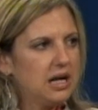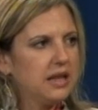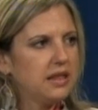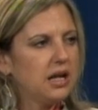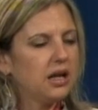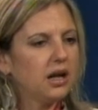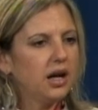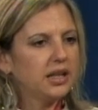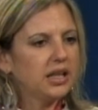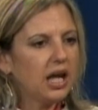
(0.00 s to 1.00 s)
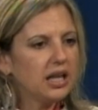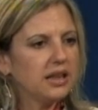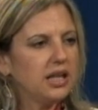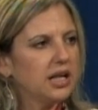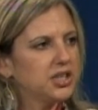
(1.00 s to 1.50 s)
I think, on getting
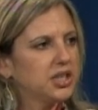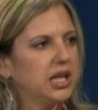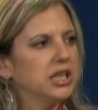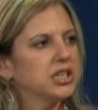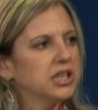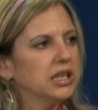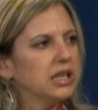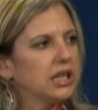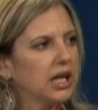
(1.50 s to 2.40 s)
the education,